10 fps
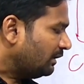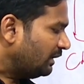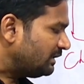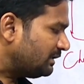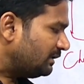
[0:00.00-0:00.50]

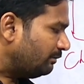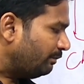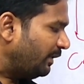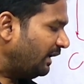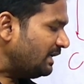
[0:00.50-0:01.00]
This
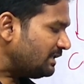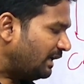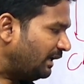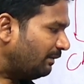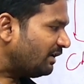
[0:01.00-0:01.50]
B is
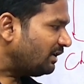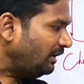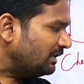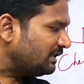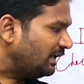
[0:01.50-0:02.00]
Indian
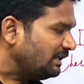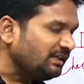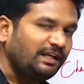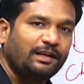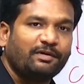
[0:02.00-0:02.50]
merchant, C
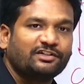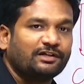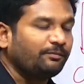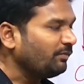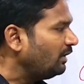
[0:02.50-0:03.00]
is Indian merchant.